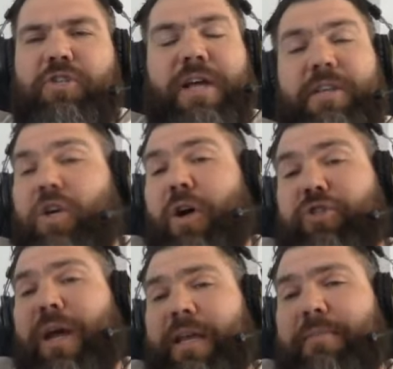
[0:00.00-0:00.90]
As a, I
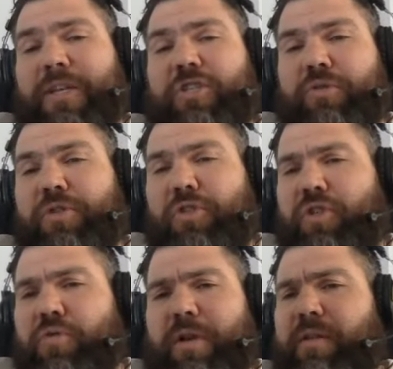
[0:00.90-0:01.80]
try to get my students to
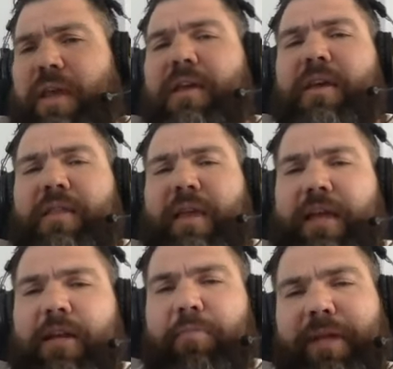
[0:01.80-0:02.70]
do it, and they they
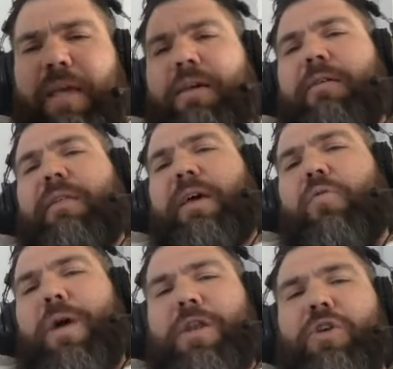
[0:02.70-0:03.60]
end up like like
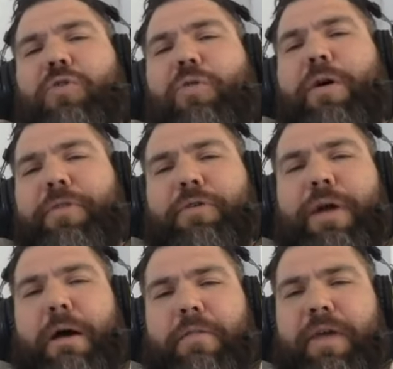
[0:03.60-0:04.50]
wet noodle on the
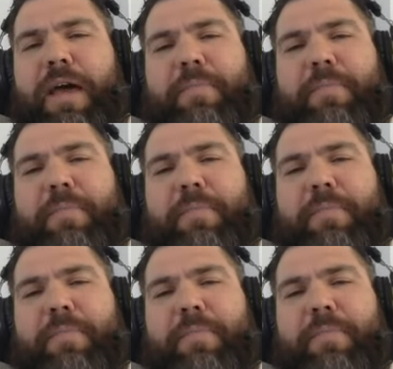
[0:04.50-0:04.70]
ground, and the yep.